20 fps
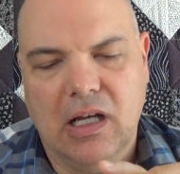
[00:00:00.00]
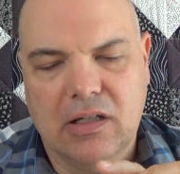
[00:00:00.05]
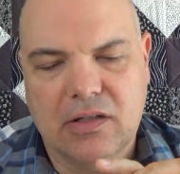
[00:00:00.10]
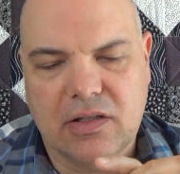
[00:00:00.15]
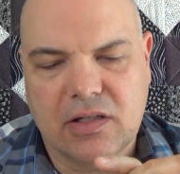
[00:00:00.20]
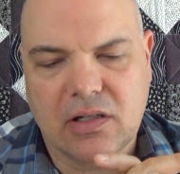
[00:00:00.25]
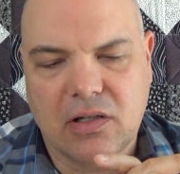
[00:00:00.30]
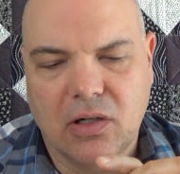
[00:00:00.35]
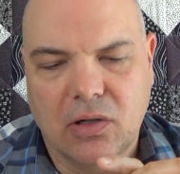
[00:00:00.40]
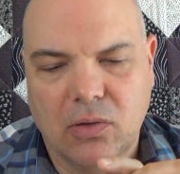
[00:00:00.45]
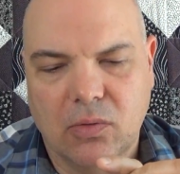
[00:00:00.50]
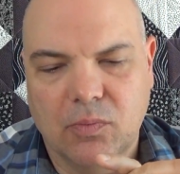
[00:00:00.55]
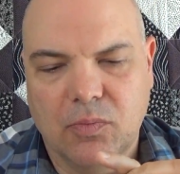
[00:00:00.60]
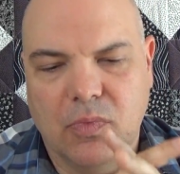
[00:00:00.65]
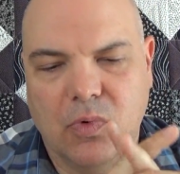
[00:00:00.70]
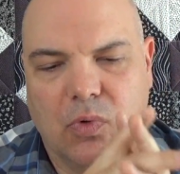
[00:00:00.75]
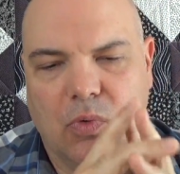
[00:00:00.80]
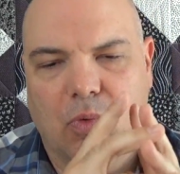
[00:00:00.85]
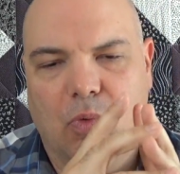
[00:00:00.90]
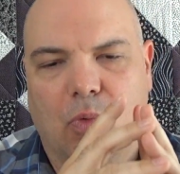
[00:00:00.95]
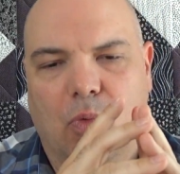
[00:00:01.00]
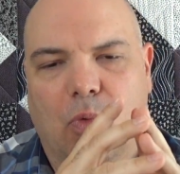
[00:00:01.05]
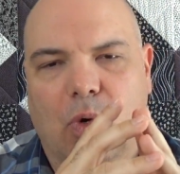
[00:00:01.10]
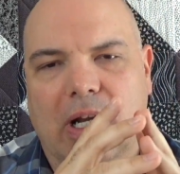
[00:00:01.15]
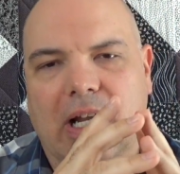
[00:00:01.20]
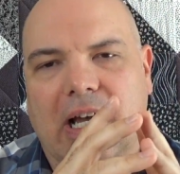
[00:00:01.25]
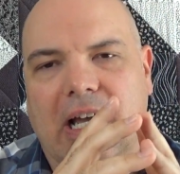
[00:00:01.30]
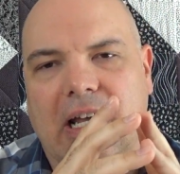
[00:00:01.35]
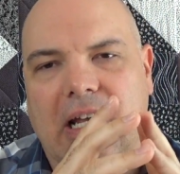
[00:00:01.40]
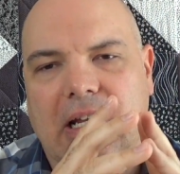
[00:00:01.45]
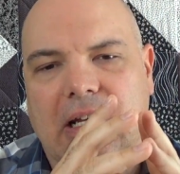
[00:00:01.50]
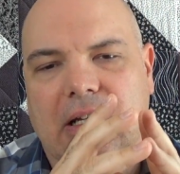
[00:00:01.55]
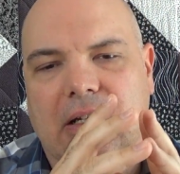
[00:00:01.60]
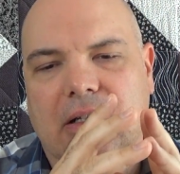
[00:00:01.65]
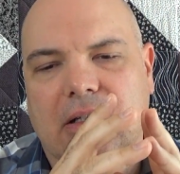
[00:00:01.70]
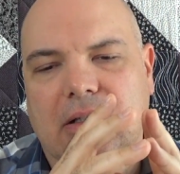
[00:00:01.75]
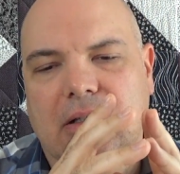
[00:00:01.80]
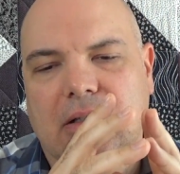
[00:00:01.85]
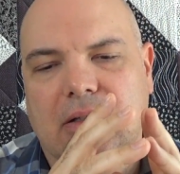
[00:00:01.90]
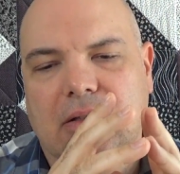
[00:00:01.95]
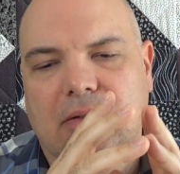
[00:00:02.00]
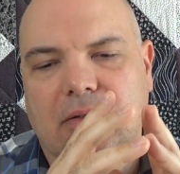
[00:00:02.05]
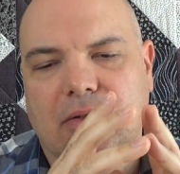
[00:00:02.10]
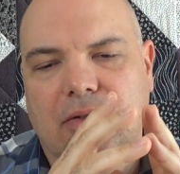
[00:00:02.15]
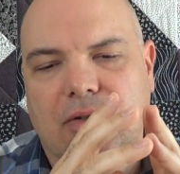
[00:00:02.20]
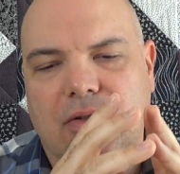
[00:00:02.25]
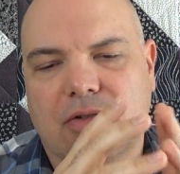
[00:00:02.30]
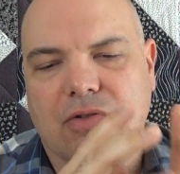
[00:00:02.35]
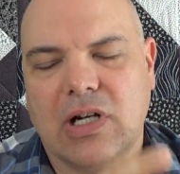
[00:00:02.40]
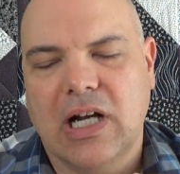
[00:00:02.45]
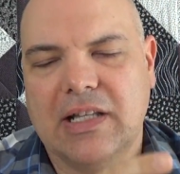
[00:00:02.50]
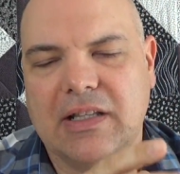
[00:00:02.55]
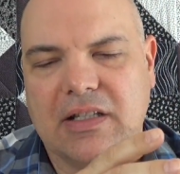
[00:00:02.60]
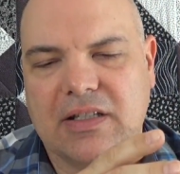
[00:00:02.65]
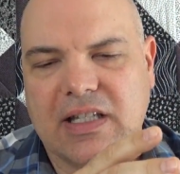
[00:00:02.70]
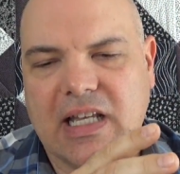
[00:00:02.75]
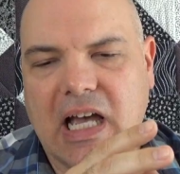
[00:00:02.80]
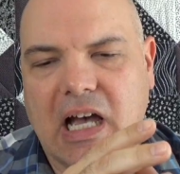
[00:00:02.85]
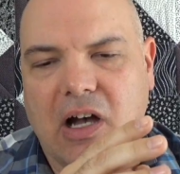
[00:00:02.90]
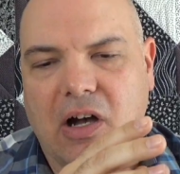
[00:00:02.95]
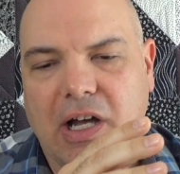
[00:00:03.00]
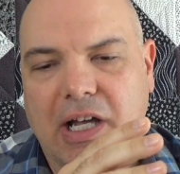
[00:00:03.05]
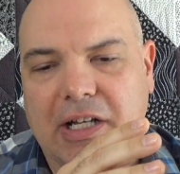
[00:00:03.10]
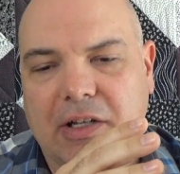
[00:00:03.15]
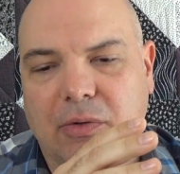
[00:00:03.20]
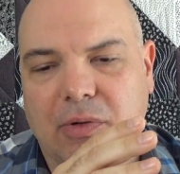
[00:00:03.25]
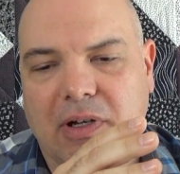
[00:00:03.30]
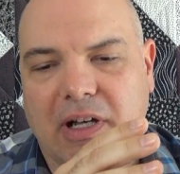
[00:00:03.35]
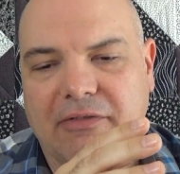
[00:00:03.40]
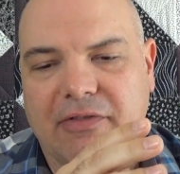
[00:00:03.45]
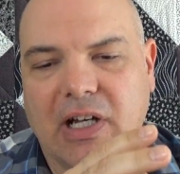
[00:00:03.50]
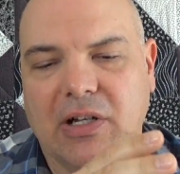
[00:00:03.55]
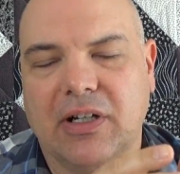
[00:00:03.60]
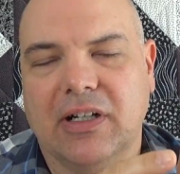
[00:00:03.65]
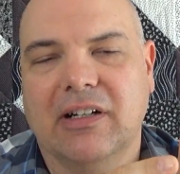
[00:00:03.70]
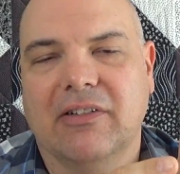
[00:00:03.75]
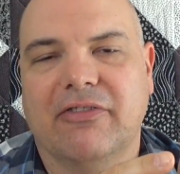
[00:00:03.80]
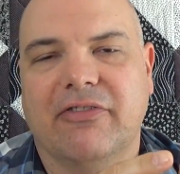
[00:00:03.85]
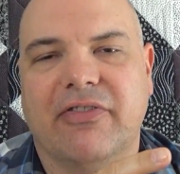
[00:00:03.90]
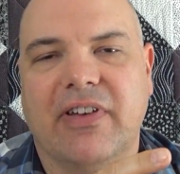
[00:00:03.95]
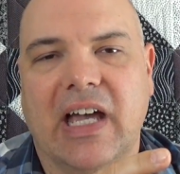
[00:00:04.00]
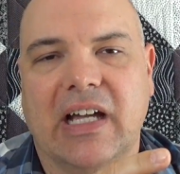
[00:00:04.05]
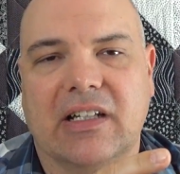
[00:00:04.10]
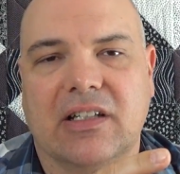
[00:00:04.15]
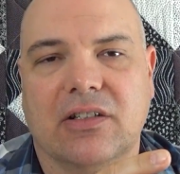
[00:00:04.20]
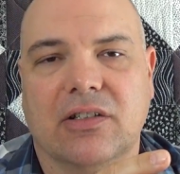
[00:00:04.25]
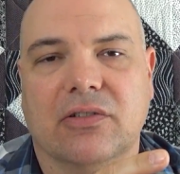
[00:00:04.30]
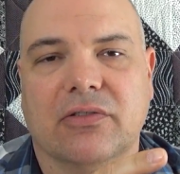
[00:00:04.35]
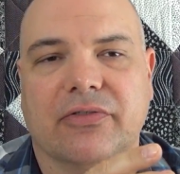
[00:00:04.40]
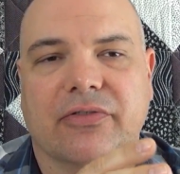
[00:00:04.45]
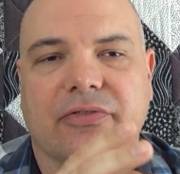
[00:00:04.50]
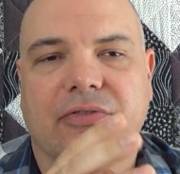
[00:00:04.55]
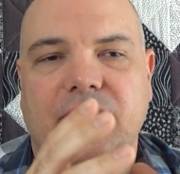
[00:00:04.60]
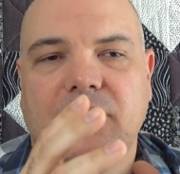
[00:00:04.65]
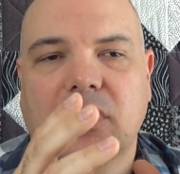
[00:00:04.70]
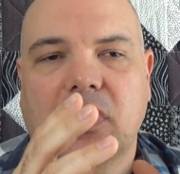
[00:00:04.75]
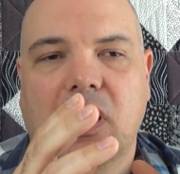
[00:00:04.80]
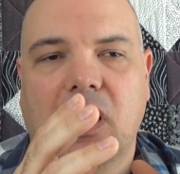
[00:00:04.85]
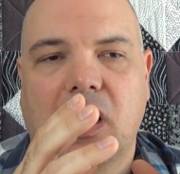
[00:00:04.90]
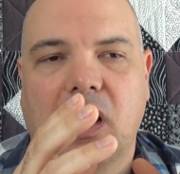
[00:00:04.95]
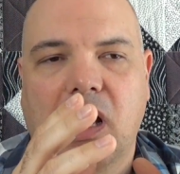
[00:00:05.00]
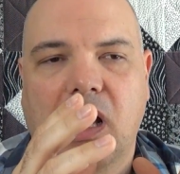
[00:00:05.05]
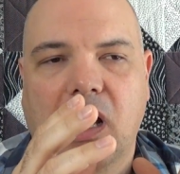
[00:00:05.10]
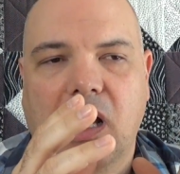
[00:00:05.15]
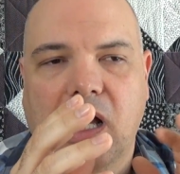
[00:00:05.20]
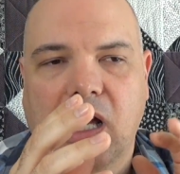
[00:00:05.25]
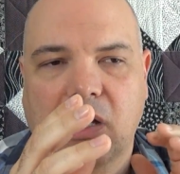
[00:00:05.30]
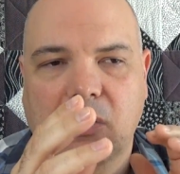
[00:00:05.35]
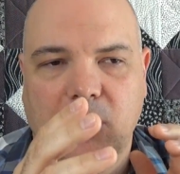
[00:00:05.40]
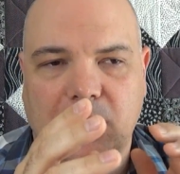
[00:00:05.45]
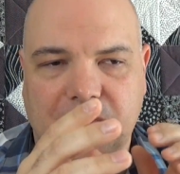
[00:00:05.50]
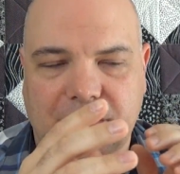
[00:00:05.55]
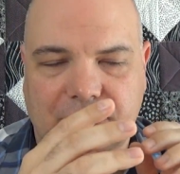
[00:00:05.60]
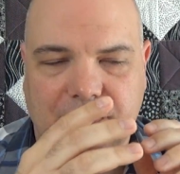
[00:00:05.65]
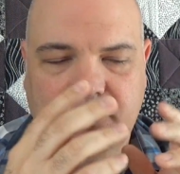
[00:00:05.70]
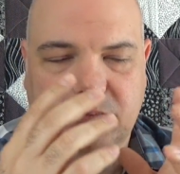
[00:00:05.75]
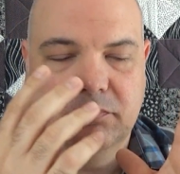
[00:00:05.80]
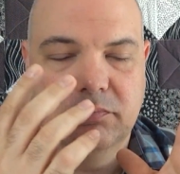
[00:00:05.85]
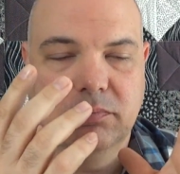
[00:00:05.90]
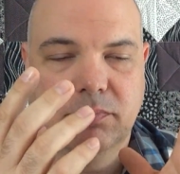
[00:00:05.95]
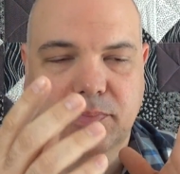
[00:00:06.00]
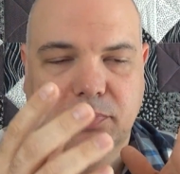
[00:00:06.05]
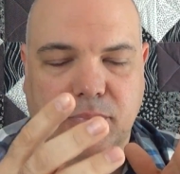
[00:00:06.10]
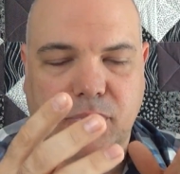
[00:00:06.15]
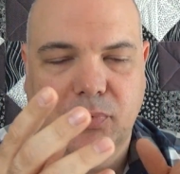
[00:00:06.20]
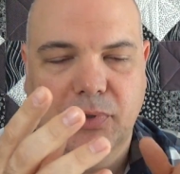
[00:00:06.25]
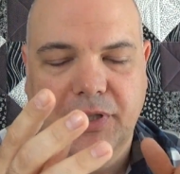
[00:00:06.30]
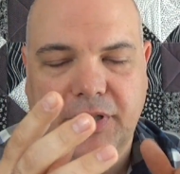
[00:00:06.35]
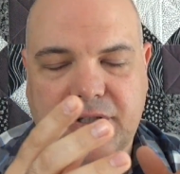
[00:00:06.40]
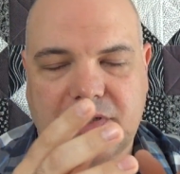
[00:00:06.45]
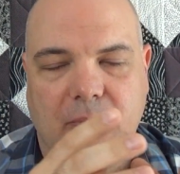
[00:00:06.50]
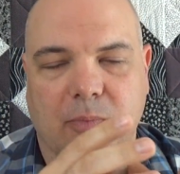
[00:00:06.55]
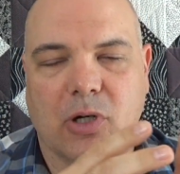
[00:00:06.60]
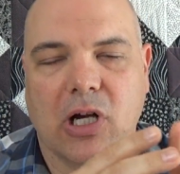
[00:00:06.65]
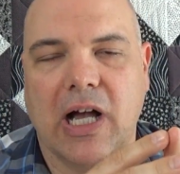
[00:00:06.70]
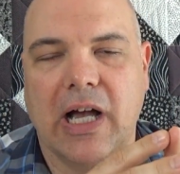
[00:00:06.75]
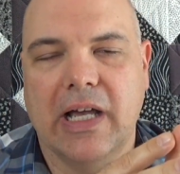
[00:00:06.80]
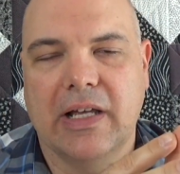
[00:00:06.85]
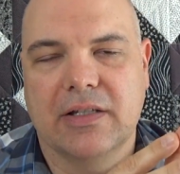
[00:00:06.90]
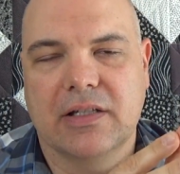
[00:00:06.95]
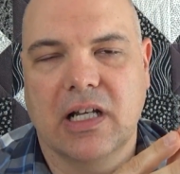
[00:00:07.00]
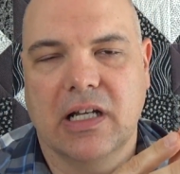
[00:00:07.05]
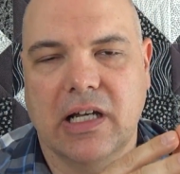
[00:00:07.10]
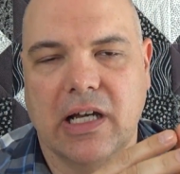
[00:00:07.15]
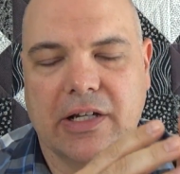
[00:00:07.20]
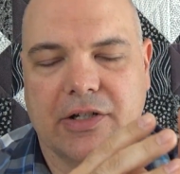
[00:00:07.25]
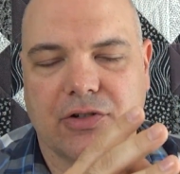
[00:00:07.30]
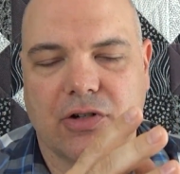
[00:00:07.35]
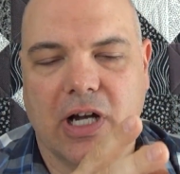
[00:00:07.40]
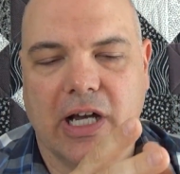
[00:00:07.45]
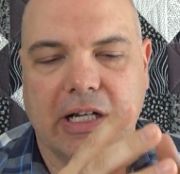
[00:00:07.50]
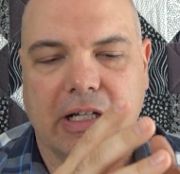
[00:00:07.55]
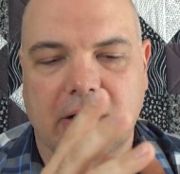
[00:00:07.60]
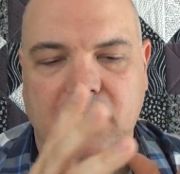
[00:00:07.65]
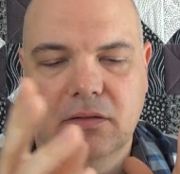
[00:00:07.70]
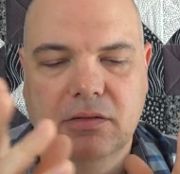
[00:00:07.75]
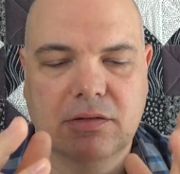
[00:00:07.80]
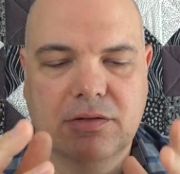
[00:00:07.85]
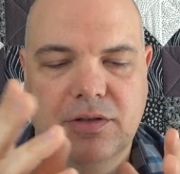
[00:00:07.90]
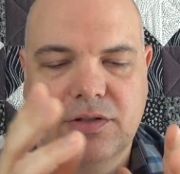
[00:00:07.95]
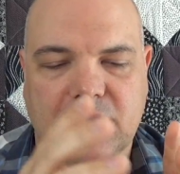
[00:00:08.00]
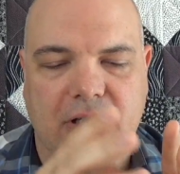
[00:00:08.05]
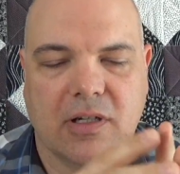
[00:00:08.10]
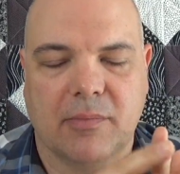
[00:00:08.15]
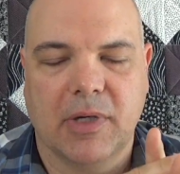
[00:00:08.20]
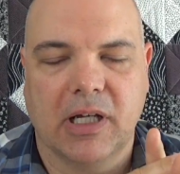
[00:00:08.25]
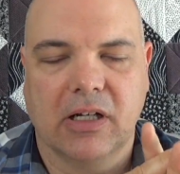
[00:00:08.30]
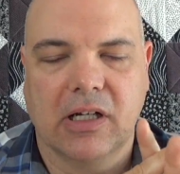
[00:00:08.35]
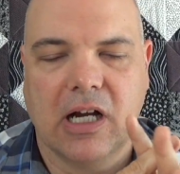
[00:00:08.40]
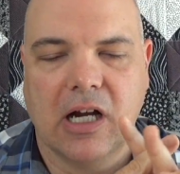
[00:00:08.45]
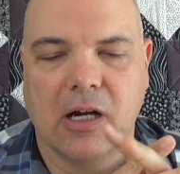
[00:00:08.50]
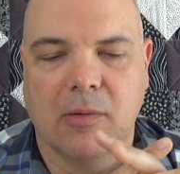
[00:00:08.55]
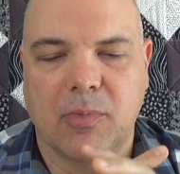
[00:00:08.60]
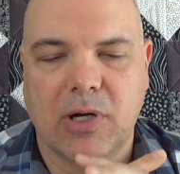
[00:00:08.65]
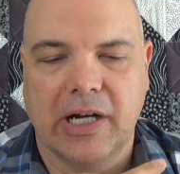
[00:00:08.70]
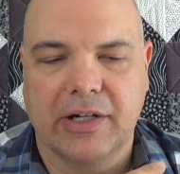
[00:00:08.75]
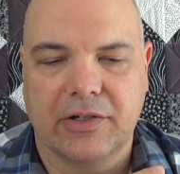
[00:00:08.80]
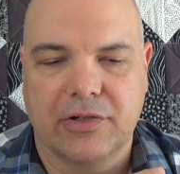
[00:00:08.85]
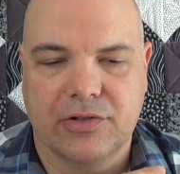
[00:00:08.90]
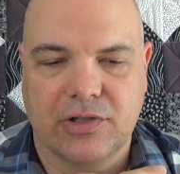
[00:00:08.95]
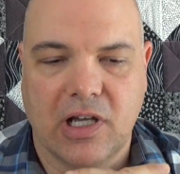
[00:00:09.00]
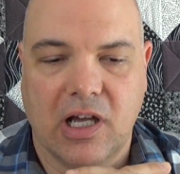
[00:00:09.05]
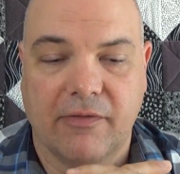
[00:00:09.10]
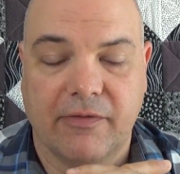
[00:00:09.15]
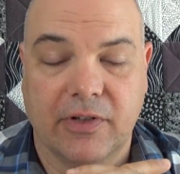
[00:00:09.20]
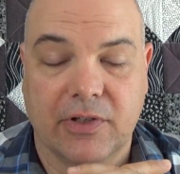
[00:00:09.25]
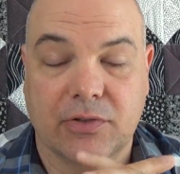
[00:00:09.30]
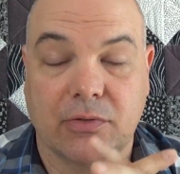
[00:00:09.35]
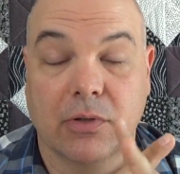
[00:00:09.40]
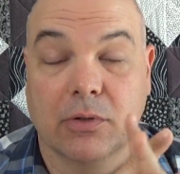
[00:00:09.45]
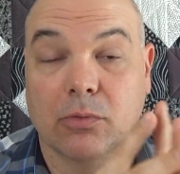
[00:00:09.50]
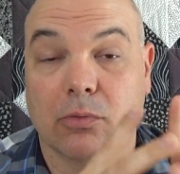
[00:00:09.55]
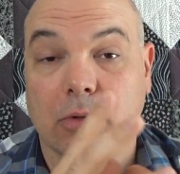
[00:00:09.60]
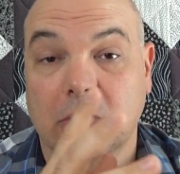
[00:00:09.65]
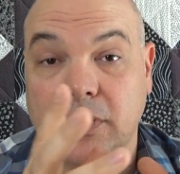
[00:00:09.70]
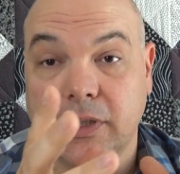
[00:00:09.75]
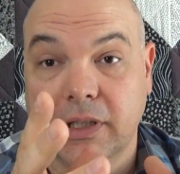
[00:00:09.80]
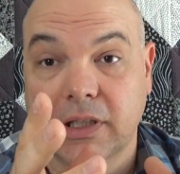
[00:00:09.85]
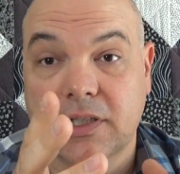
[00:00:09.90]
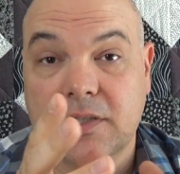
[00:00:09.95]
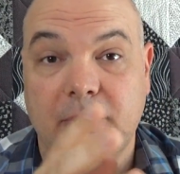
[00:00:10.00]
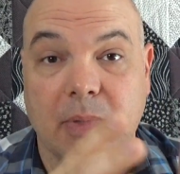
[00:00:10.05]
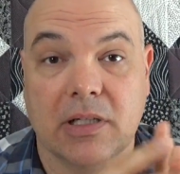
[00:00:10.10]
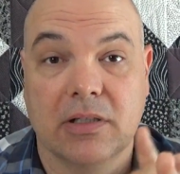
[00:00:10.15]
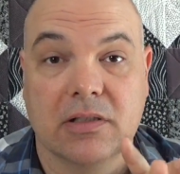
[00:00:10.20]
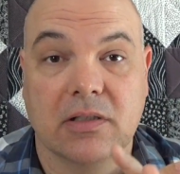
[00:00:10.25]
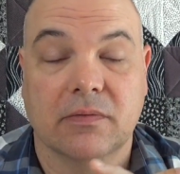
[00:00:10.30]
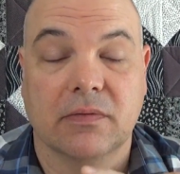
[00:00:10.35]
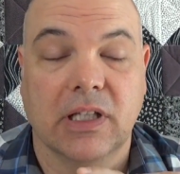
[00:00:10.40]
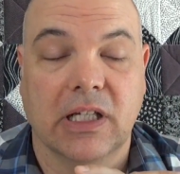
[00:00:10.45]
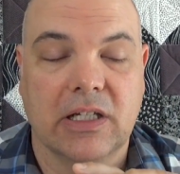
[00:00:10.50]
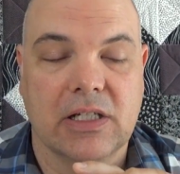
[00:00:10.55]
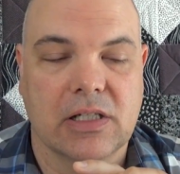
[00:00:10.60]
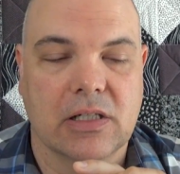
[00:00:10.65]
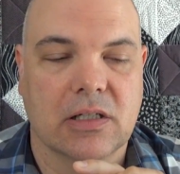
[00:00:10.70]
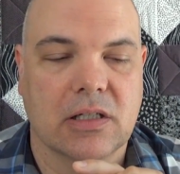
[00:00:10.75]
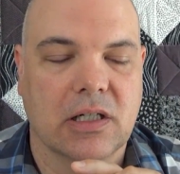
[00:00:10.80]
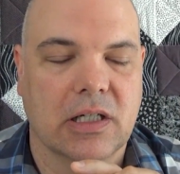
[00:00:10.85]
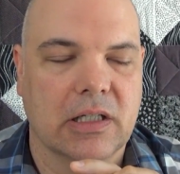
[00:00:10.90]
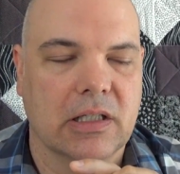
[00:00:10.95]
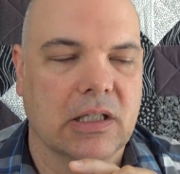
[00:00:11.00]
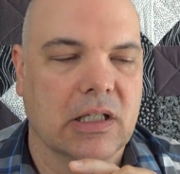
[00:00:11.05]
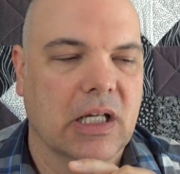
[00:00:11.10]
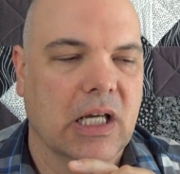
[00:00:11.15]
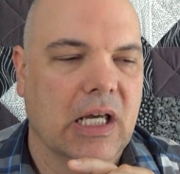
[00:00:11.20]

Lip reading: so when I tried this out and I found it effective, I was pretty surprised. I tried it just at my chiropractor's office with a really expensive laser, and